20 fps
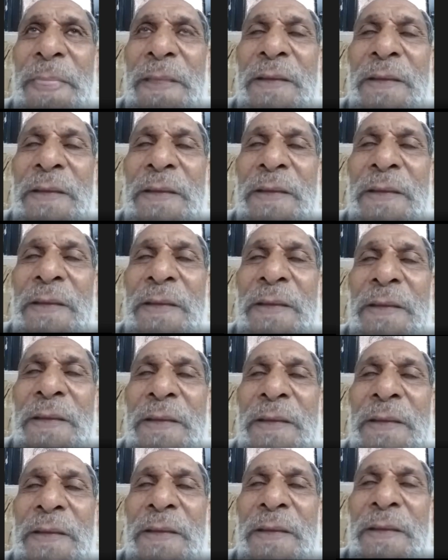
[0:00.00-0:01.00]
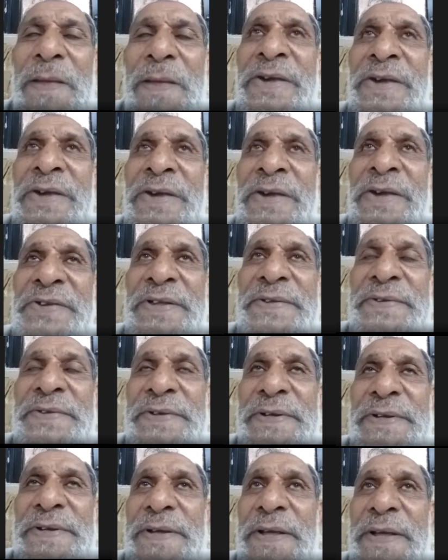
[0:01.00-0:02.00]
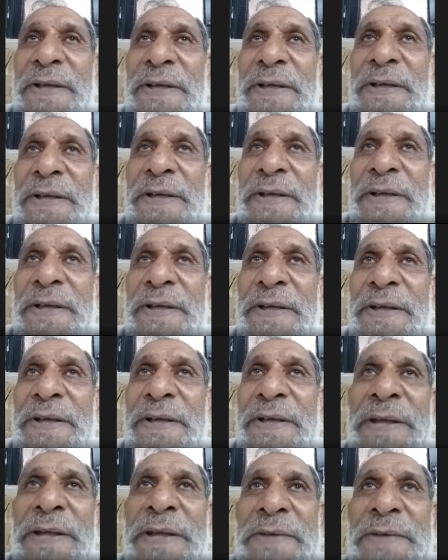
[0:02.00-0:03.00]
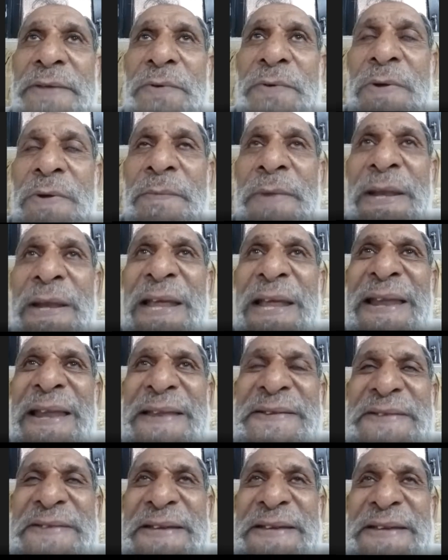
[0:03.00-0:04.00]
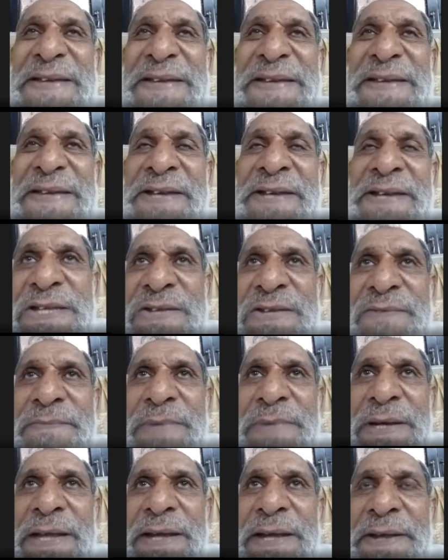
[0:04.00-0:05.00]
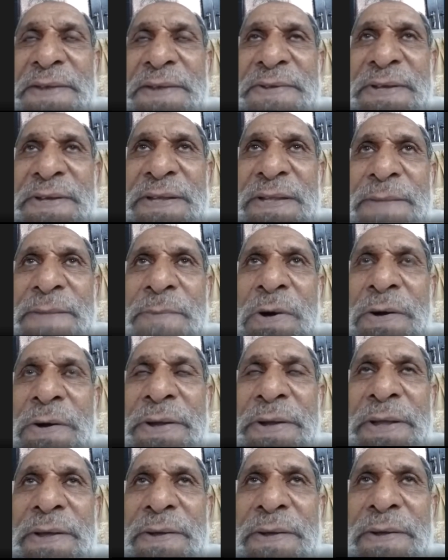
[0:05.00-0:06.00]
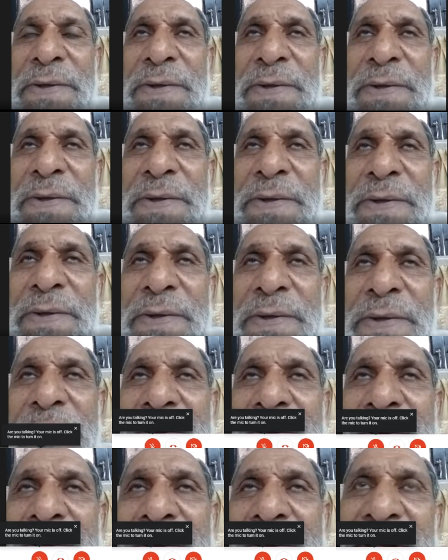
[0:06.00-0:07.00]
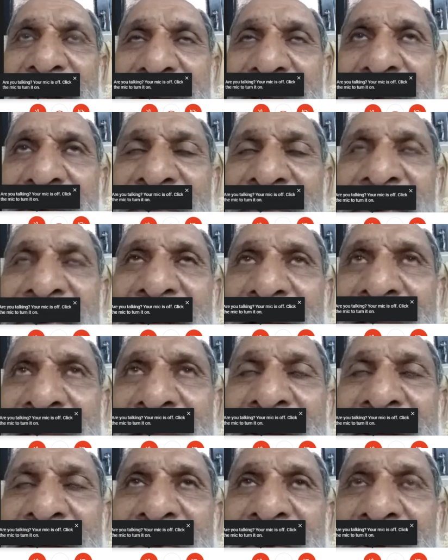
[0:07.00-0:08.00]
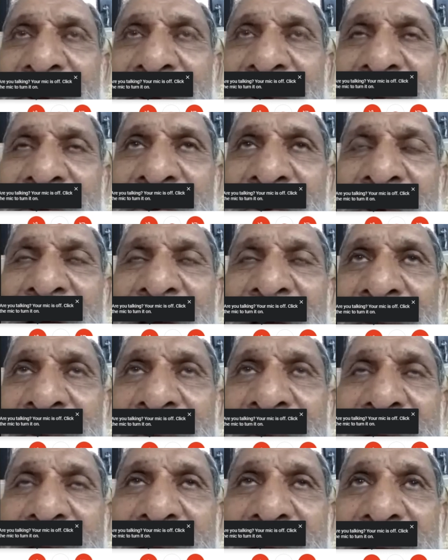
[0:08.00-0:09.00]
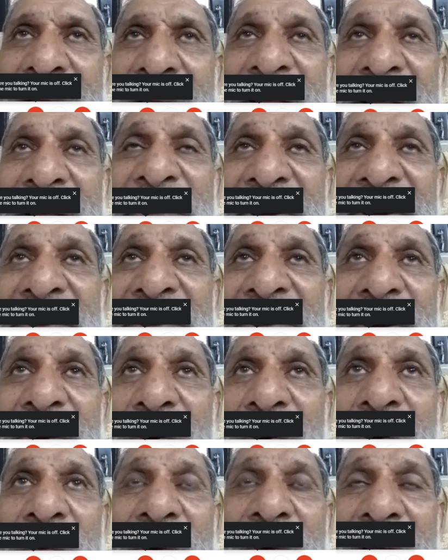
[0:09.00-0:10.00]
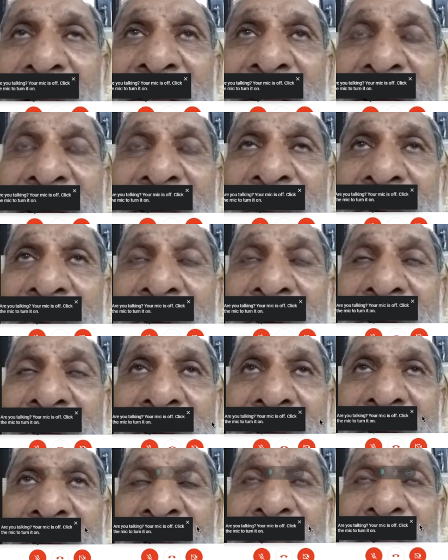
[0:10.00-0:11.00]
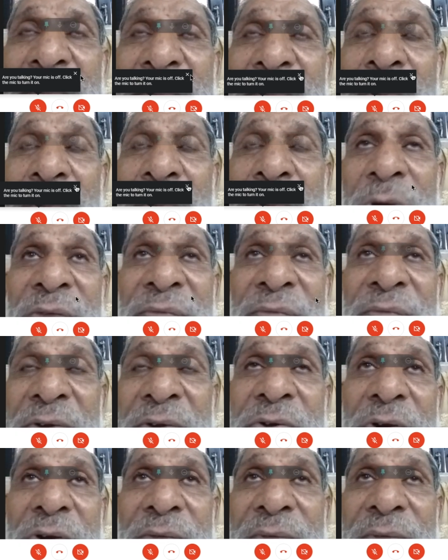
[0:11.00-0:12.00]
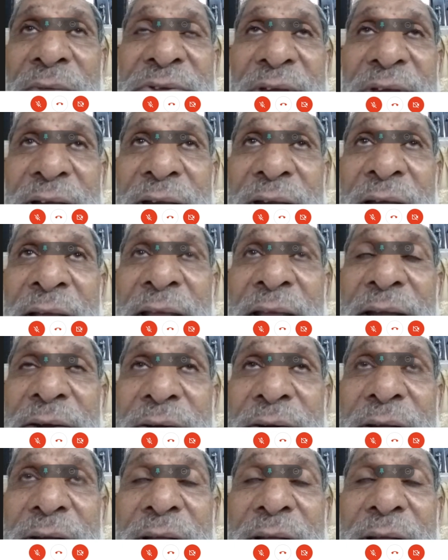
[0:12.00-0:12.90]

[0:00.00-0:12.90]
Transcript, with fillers: folic acid deficiency. If somebody has got malignancy, extensive malignancy in the body, where the where the you have rapid turnover, rapid, uh, rapid proliferation of the cell. Again,